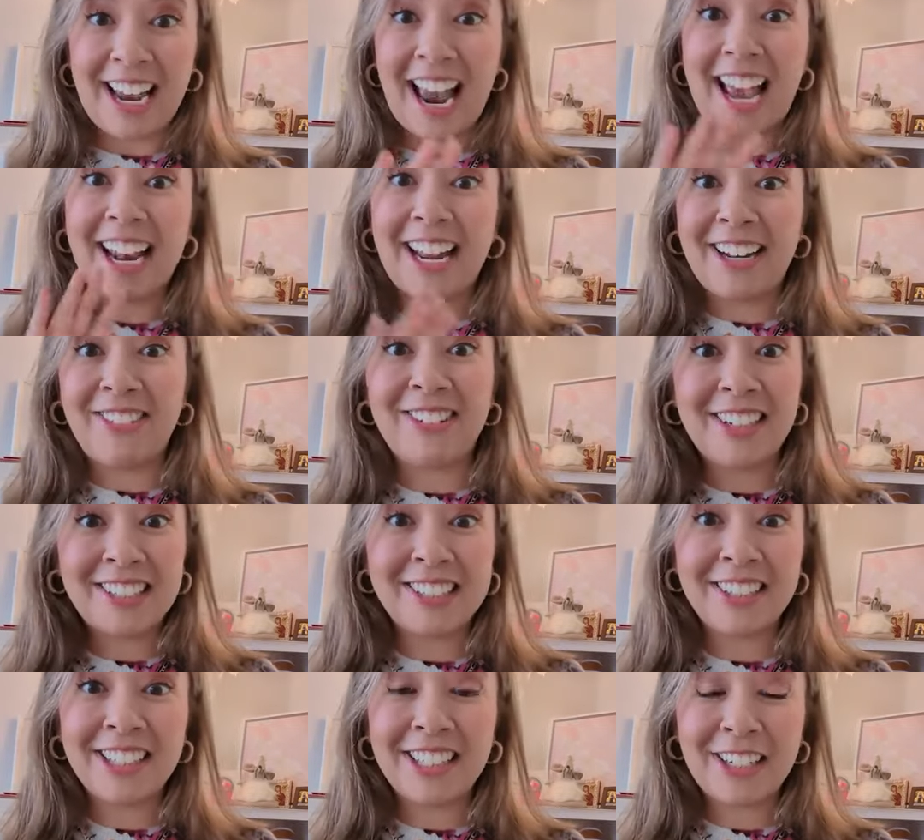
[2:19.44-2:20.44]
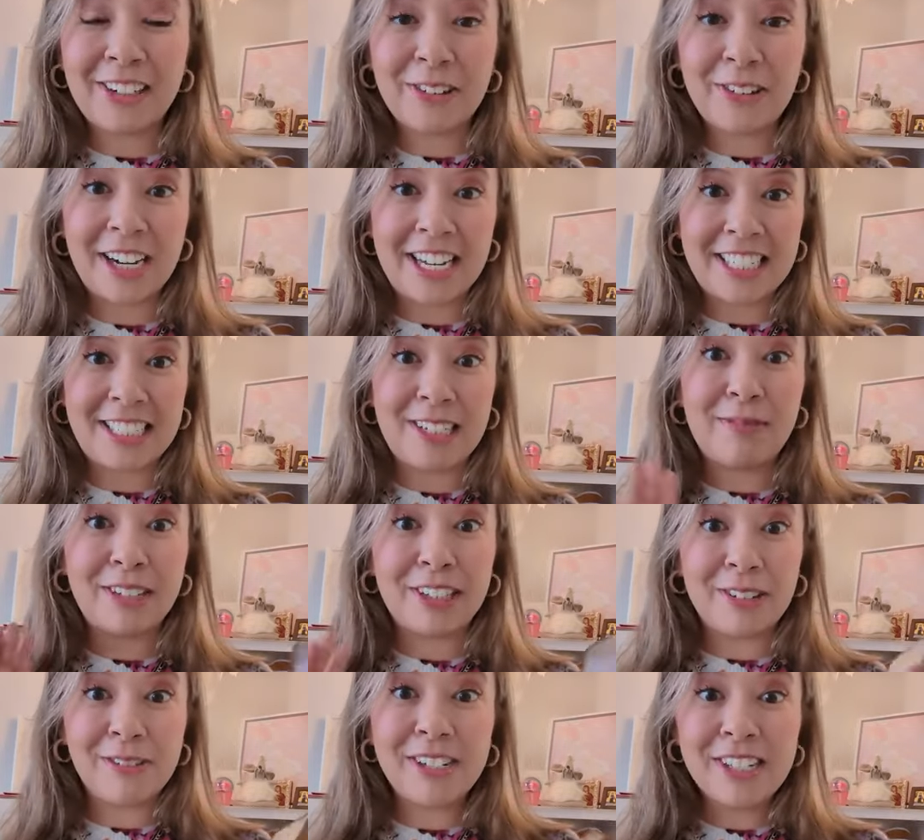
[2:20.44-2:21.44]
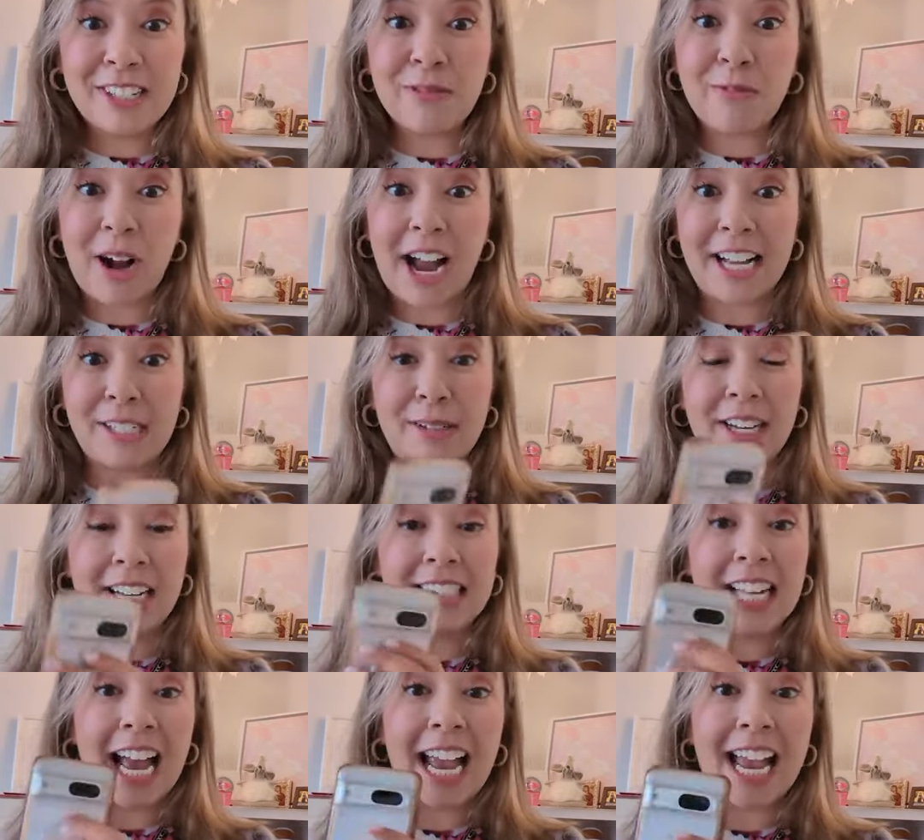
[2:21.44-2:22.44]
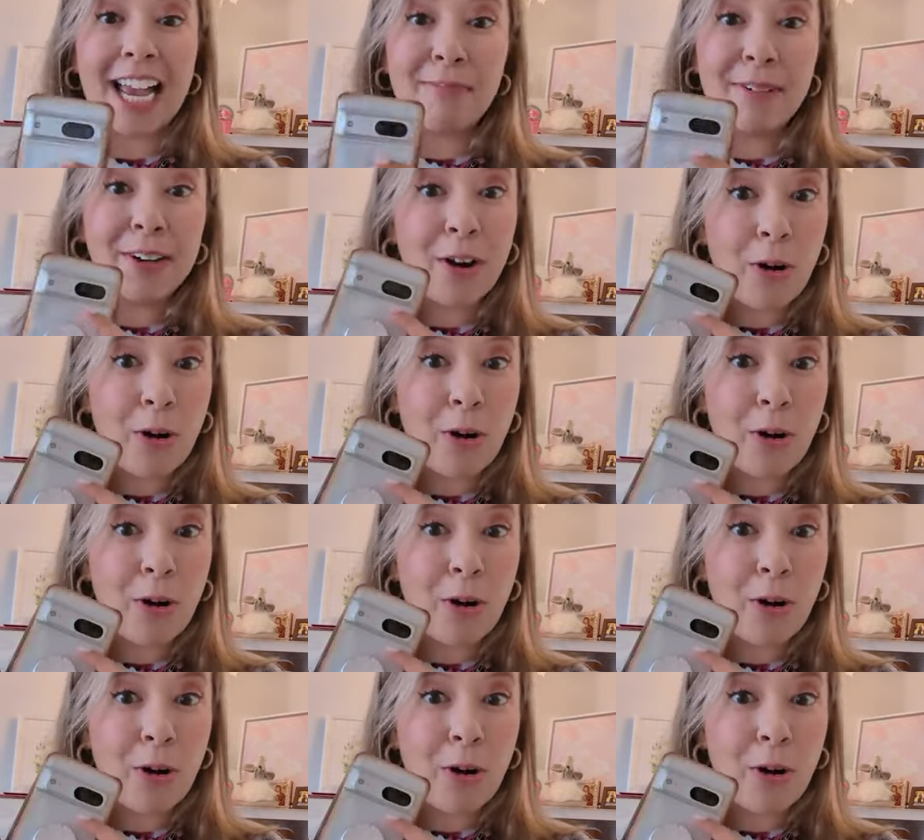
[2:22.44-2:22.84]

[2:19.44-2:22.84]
And I know that sounds a little crazy, but the reason why is because I had my